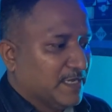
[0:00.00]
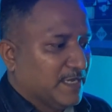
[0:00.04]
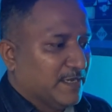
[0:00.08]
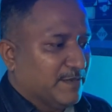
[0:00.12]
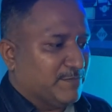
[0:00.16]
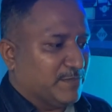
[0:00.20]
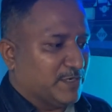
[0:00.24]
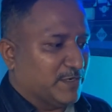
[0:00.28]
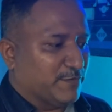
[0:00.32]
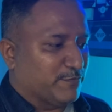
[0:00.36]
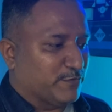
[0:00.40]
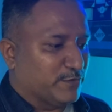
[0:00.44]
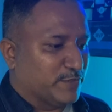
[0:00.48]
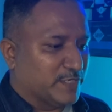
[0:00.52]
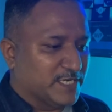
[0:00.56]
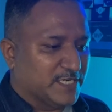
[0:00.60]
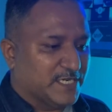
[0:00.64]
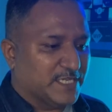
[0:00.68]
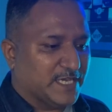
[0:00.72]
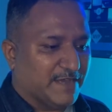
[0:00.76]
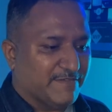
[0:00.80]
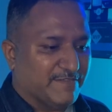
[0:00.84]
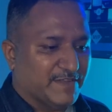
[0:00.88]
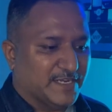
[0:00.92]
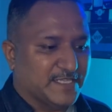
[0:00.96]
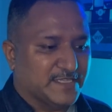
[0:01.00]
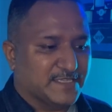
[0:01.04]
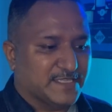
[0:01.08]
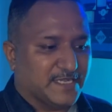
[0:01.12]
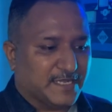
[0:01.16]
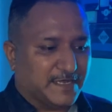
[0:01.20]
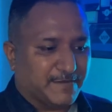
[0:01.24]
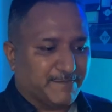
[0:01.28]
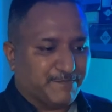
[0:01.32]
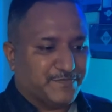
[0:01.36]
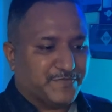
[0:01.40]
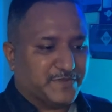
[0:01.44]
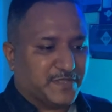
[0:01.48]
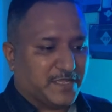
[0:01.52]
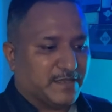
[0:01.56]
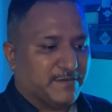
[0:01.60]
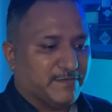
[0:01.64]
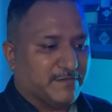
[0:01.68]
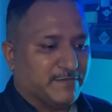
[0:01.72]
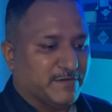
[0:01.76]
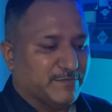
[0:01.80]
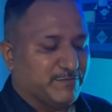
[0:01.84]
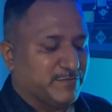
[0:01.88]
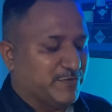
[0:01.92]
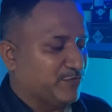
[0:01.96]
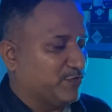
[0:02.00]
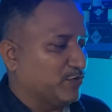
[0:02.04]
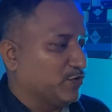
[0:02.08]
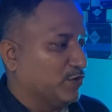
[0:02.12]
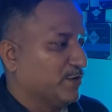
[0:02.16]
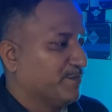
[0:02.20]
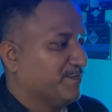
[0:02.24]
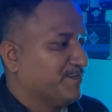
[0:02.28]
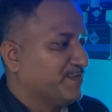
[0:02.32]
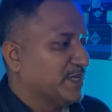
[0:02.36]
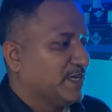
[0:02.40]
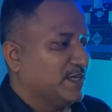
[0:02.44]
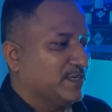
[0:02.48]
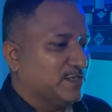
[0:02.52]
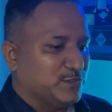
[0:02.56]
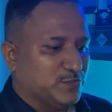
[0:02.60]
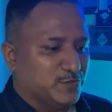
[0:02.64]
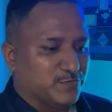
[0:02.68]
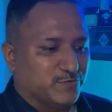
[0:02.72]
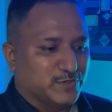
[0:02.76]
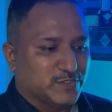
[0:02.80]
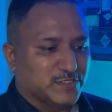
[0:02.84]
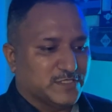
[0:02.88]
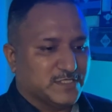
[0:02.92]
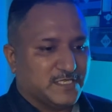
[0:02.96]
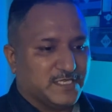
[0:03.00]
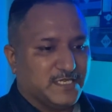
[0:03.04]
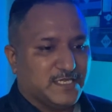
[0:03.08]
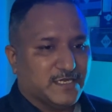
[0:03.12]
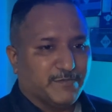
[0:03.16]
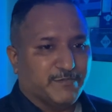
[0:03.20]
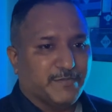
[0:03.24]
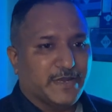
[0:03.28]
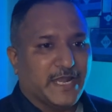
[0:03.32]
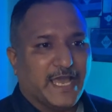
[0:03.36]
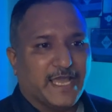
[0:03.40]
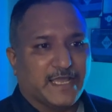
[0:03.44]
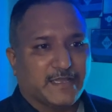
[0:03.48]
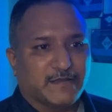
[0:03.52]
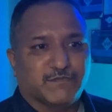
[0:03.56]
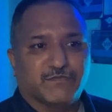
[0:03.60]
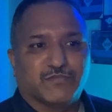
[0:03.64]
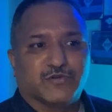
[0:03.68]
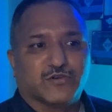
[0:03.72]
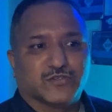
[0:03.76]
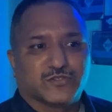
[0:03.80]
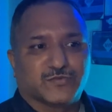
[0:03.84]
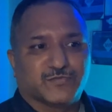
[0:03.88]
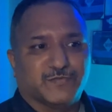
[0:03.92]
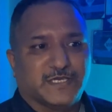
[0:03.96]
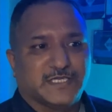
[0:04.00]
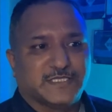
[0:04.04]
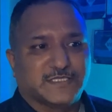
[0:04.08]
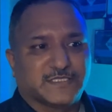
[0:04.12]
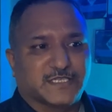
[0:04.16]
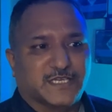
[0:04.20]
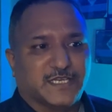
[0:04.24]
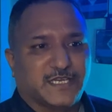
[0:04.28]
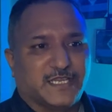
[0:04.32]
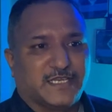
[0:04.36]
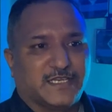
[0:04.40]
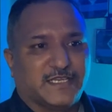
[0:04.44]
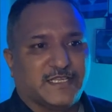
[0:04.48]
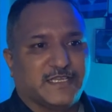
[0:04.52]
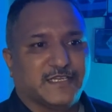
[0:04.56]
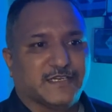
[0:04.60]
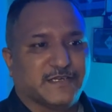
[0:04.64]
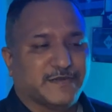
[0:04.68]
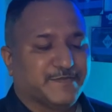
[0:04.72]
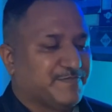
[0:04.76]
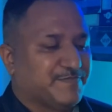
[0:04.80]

But if you didn't have anything before, you would see a blank Postman screen here.